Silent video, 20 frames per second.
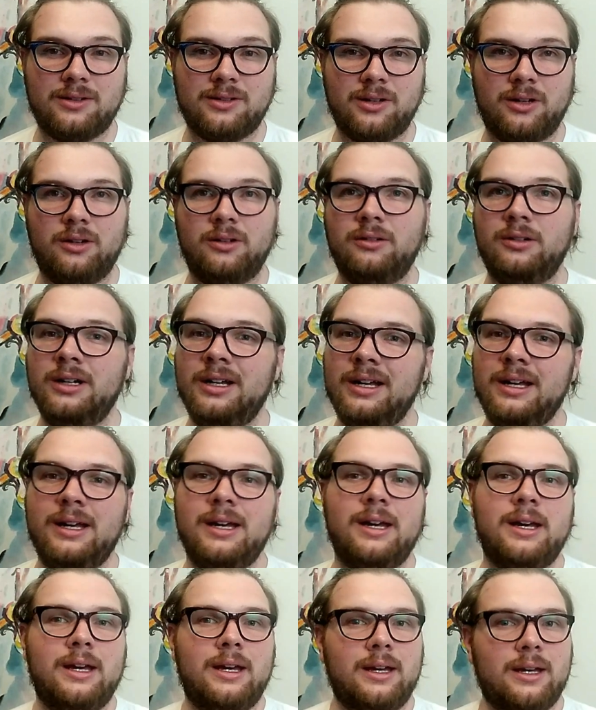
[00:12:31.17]
So
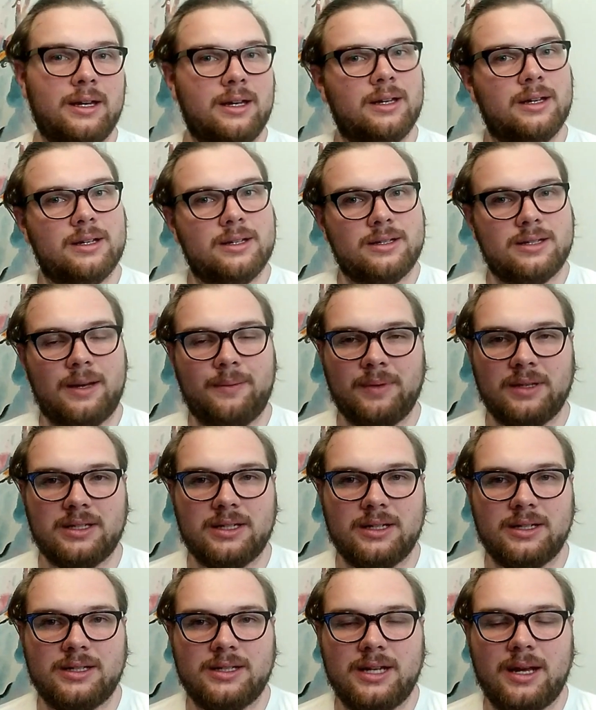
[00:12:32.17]
something's
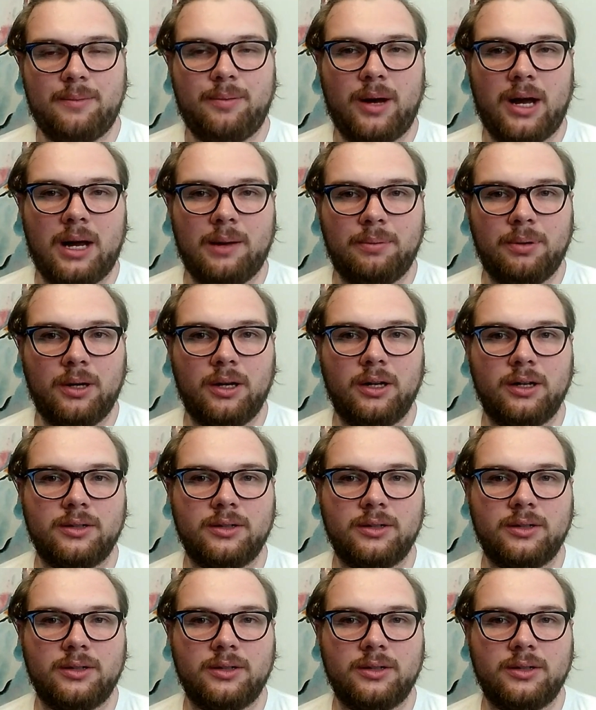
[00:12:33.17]
going to step up.